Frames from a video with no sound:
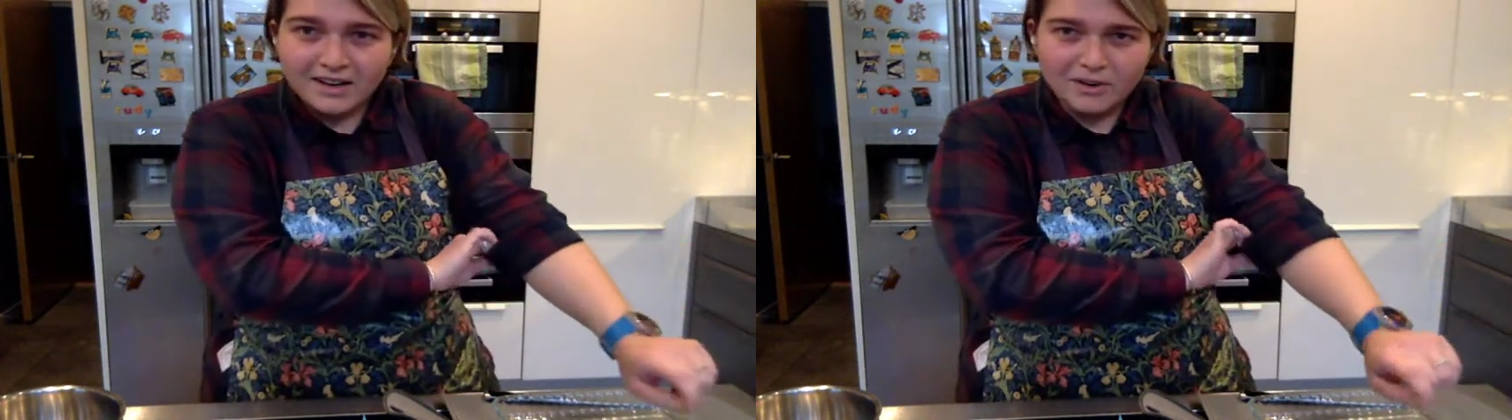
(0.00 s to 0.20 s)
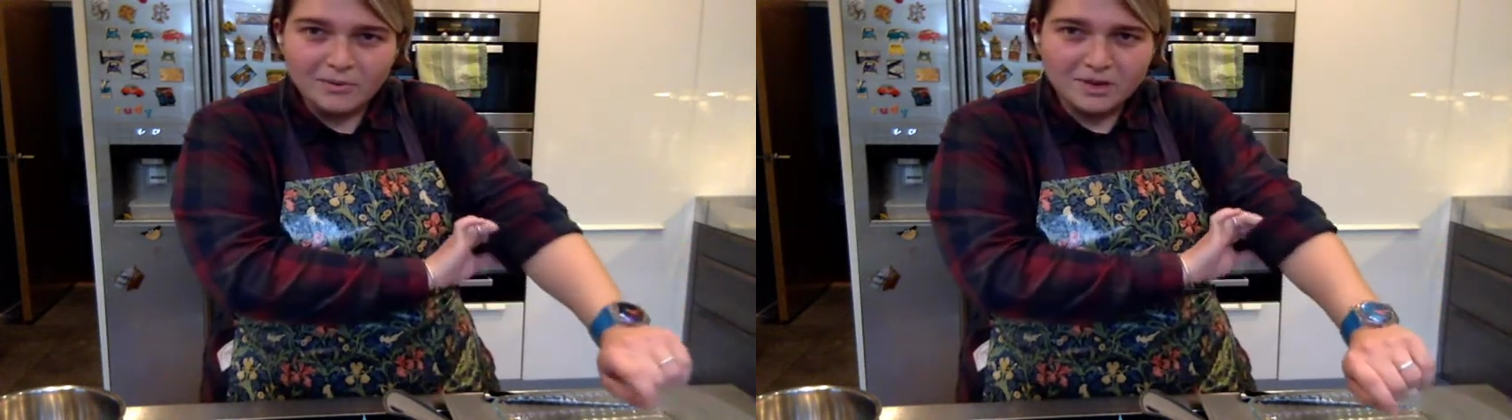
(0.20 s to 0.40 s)

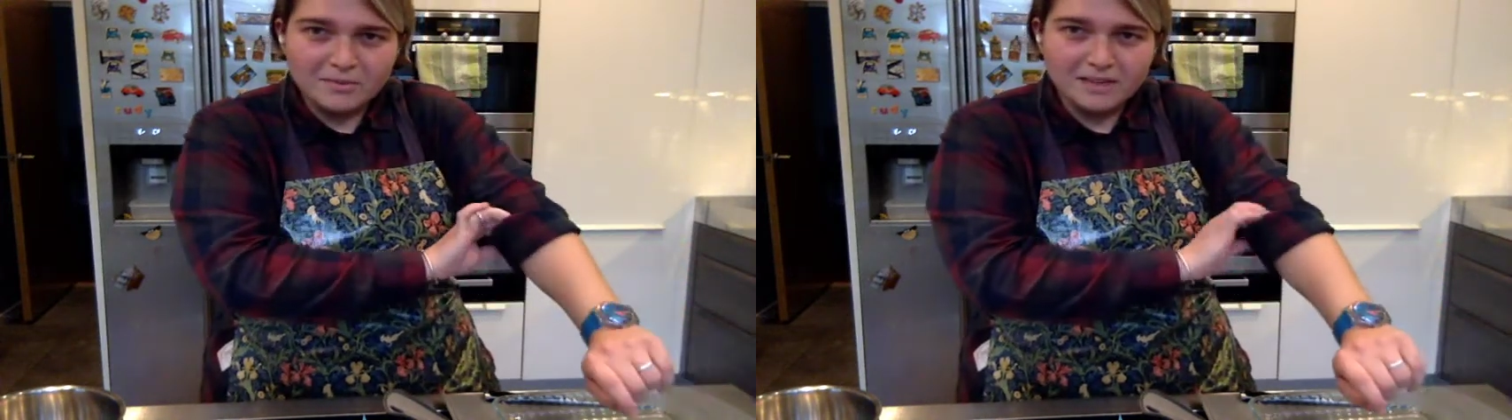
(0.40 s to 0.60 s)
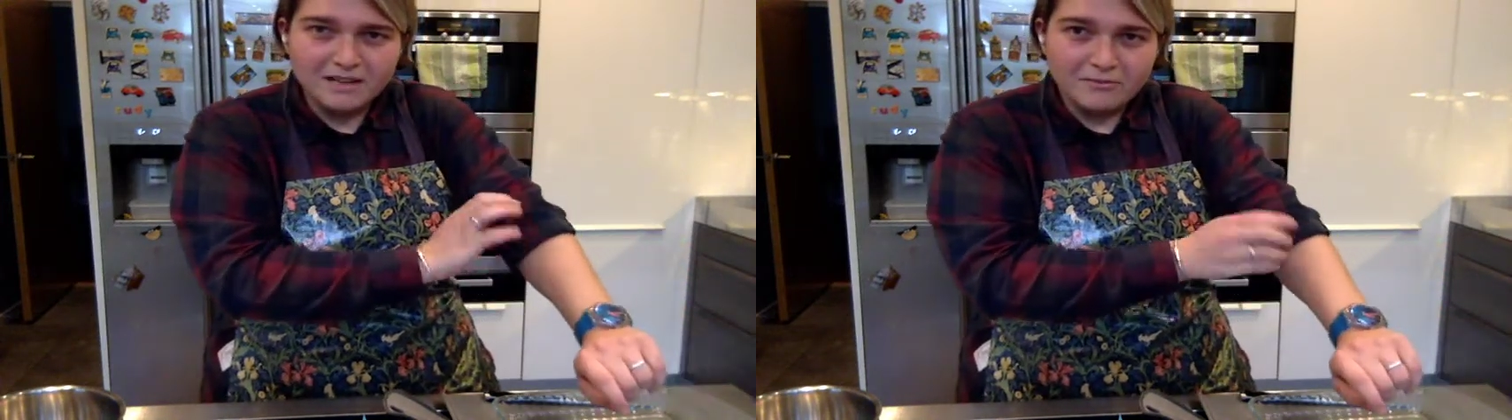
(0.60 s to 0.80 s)
Oh, wanna
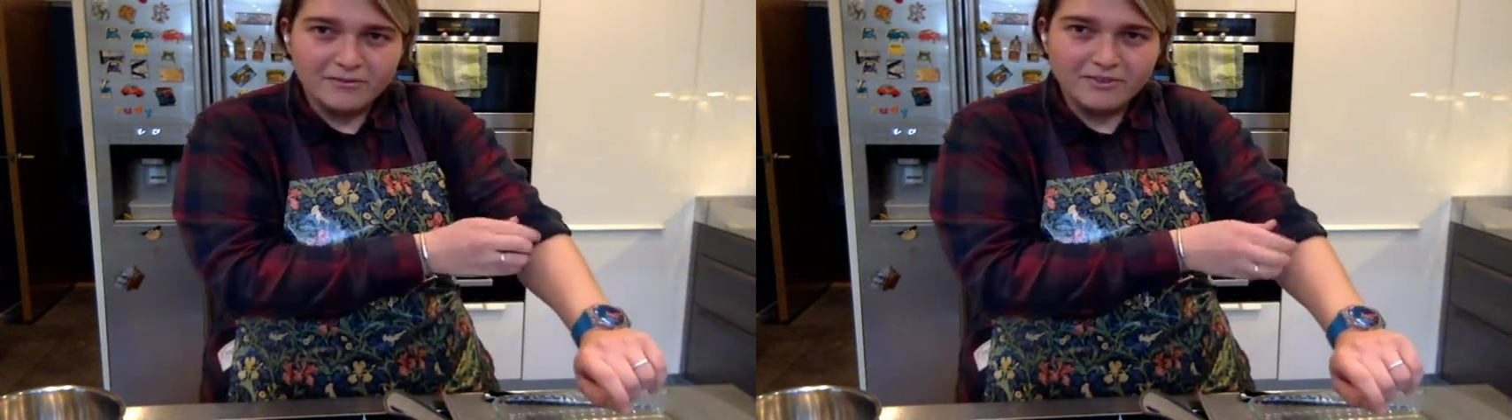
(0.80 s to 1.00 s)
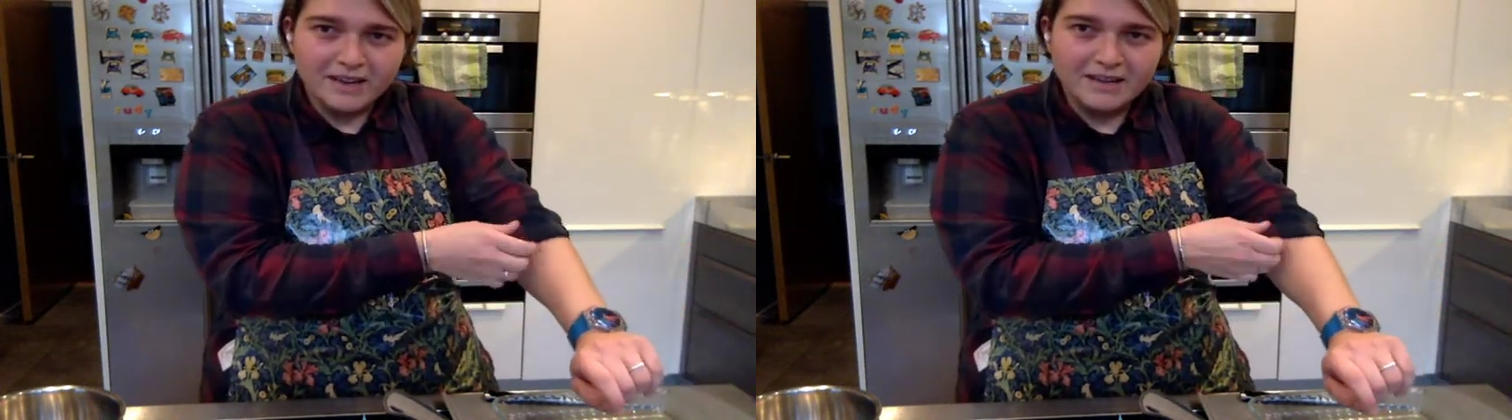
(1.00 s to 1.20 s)
become
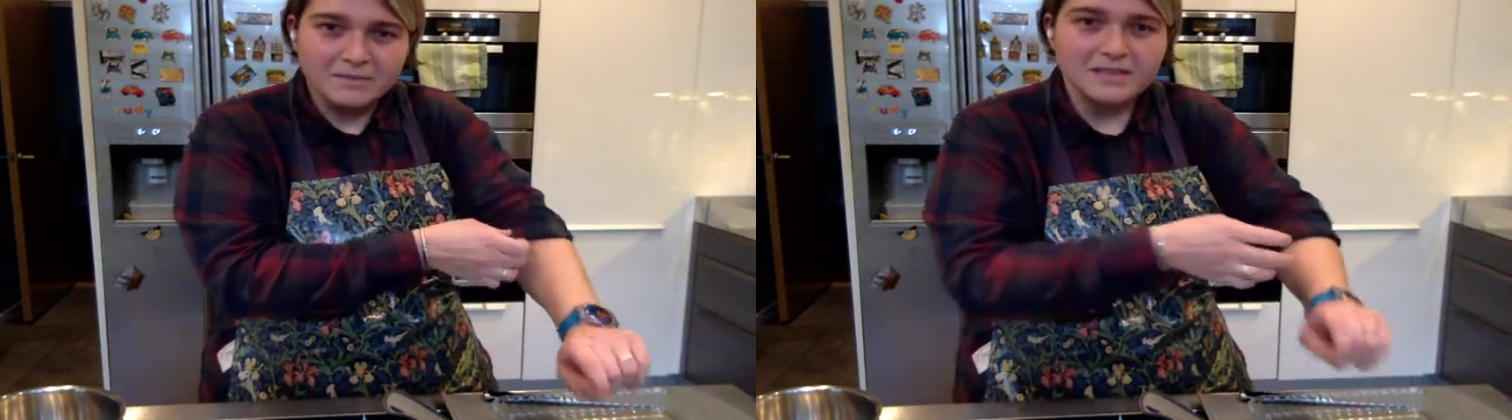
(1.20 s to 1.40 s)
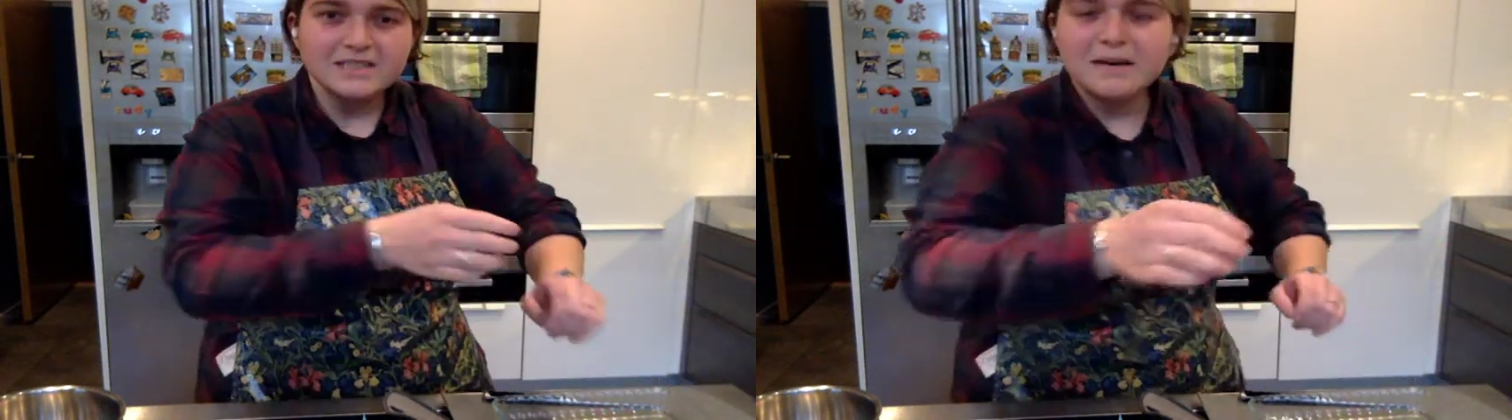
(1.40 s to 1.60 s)

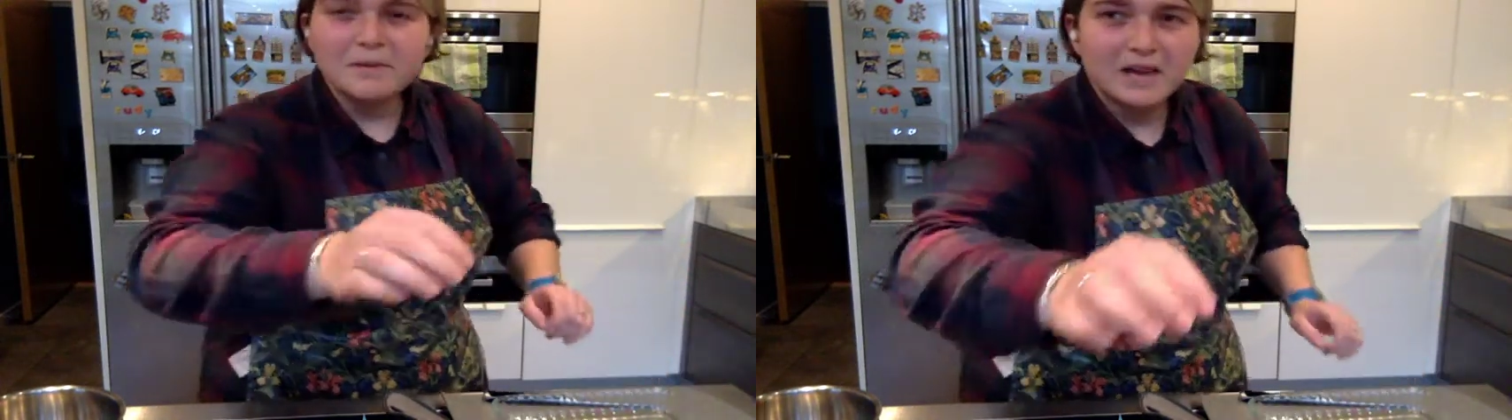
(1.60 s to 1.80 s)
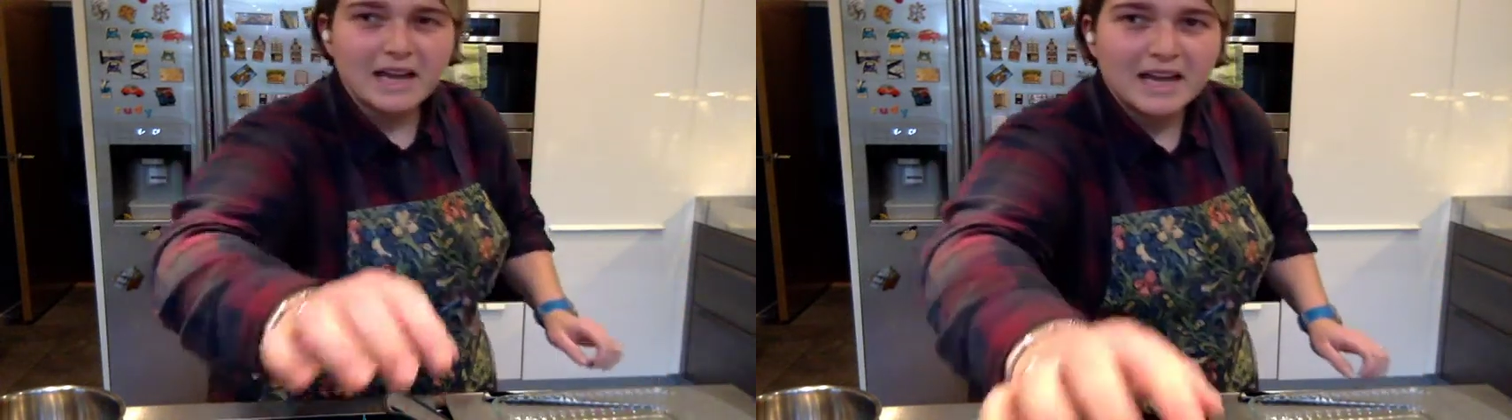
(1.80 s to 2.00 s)
famous? I'm
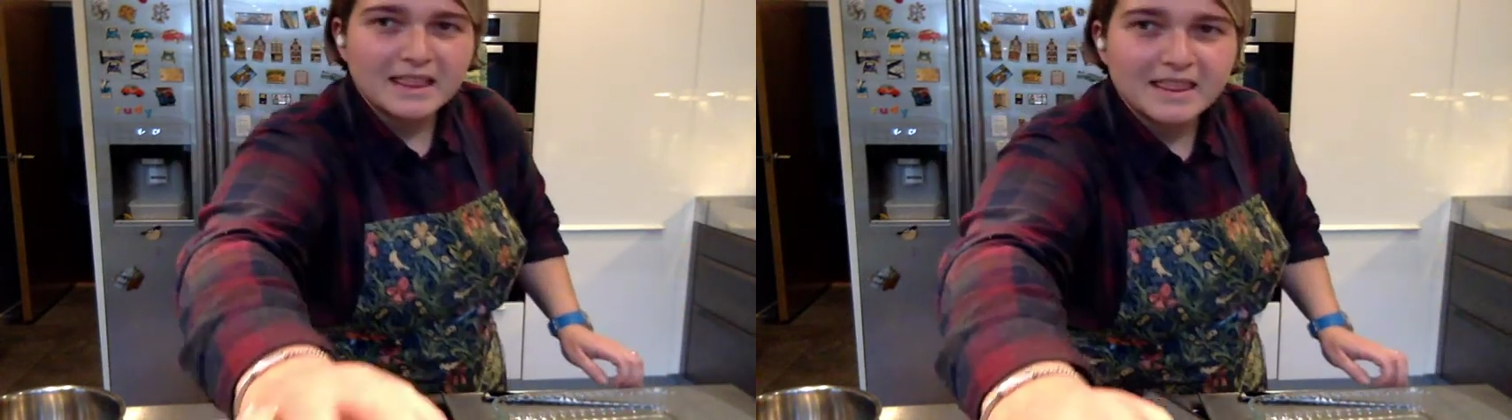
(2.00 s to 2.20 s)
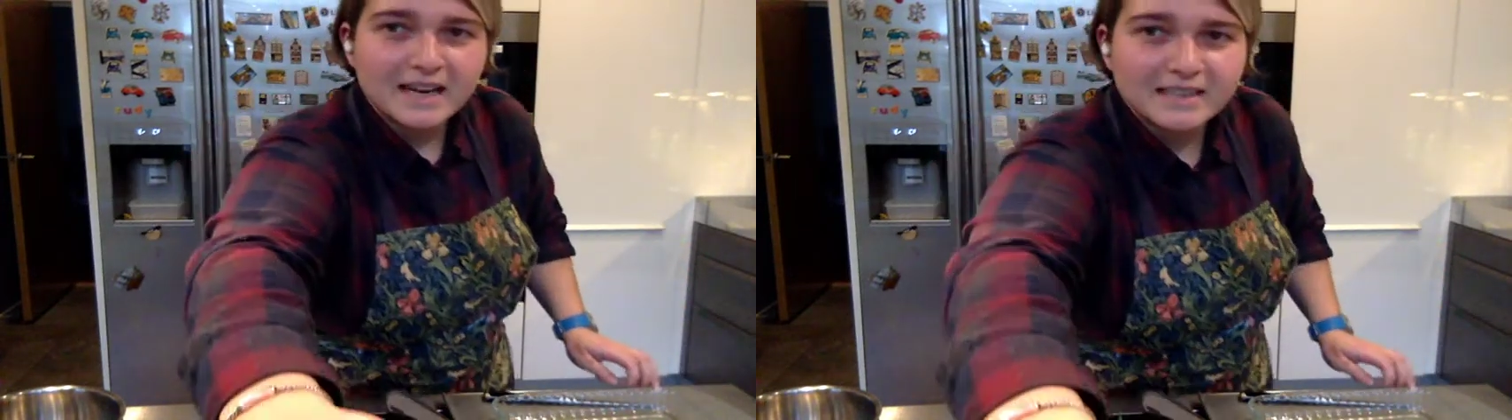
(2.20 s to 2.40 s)
okay,
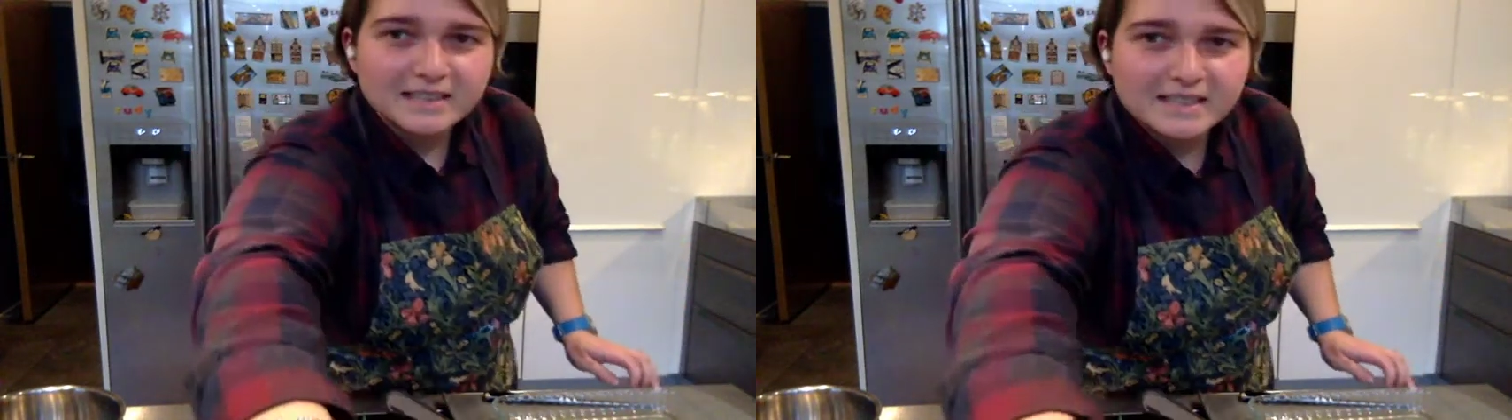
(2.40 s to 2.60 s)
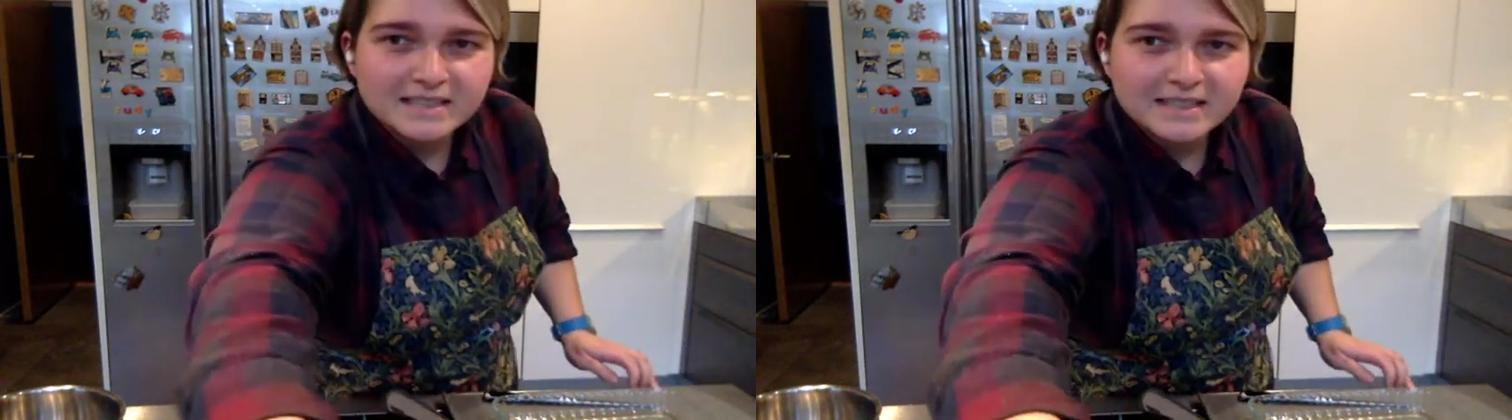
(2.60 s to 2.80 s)

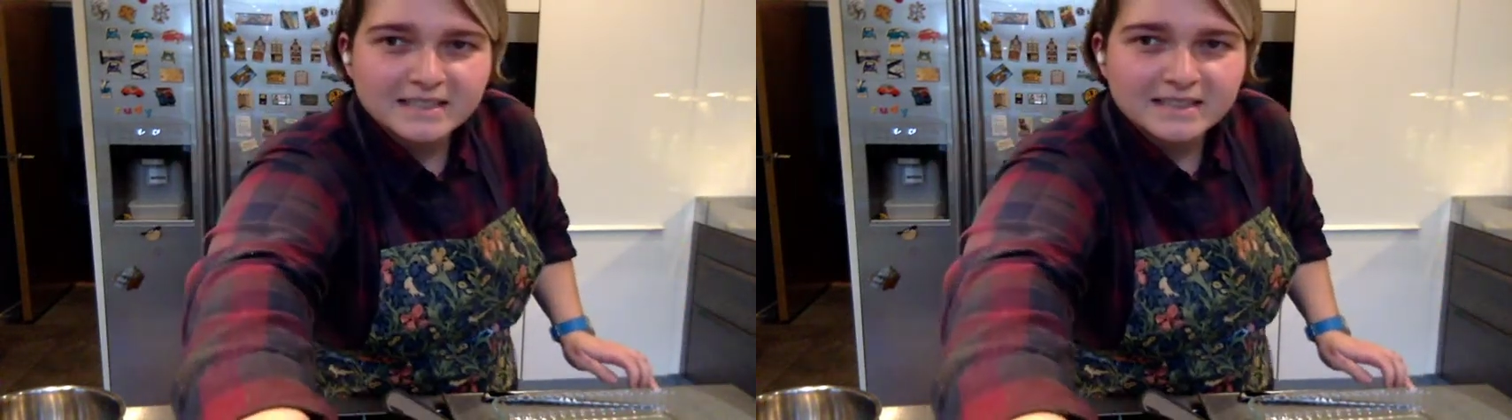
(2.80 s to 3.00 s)
thanks.